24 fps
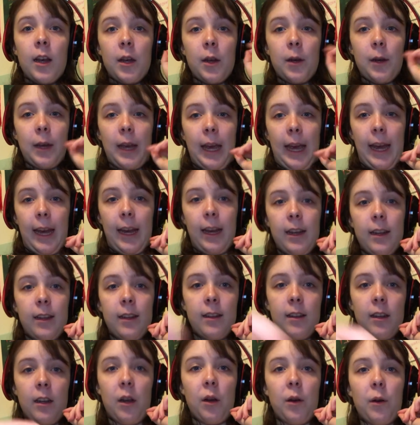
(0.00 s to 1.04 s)
Okay,
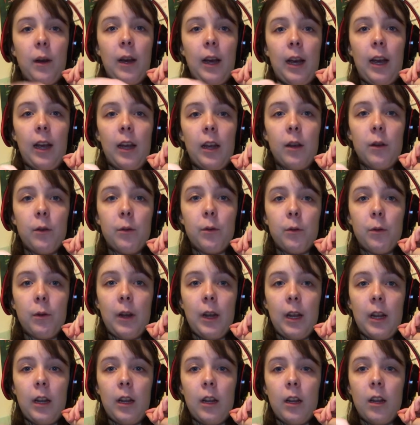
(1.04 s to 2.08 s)
so I have
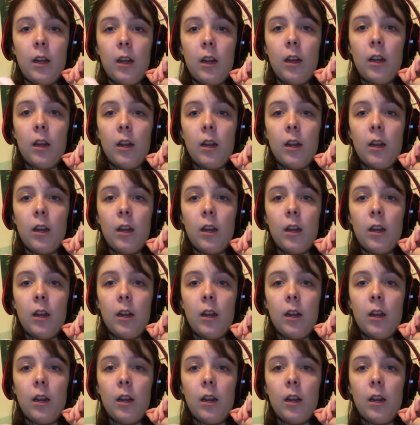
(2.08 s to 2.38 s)
written,